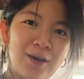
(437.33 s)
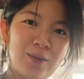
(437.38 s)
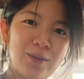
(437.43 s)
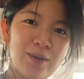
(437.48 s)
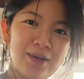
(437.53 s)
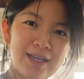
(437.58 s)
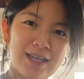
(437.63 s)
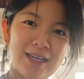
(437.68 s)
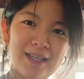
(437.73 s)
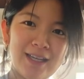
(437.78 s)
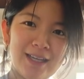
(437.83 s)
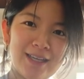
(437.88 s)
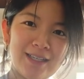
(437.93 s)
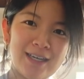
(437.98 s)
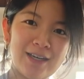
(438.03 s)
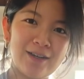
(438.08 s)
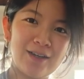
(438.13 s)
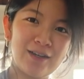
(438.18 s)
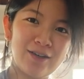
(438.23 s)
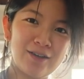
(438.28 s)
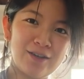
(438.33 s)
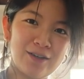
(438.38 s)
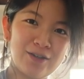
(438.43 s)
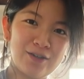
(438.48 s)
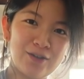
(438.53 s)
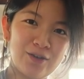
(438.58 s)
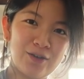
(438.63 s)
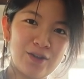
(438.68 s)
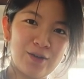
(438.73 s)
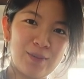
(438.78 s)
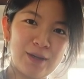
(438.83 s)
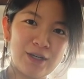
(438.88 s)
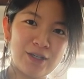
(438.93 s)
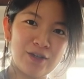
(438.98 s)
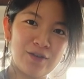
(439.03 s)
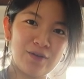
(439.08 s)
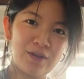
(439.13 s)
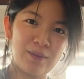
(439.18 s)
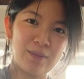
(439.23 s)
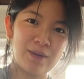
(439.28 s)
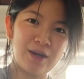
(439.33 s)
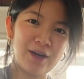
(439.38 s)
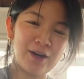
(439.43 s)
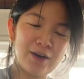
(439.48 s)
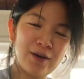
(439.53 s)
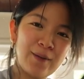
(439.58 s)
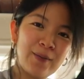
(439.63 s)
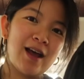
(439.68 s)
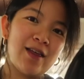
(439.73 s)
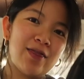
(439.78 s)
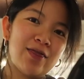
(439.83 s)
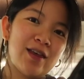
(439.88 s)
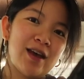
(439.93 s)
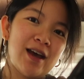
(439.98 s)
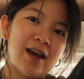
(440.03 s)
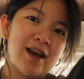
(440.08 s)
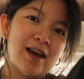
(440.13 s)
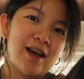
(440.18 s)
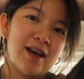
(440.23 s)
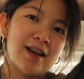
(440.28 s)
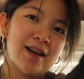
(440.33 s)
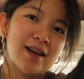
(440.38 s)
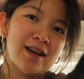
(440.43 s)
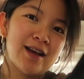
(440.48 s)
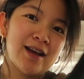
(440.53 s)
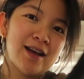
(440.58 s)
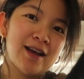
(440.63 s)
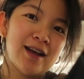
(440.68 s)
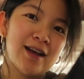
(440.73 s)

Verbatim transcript: which I can link down here and I'll show you the picture of them here. And then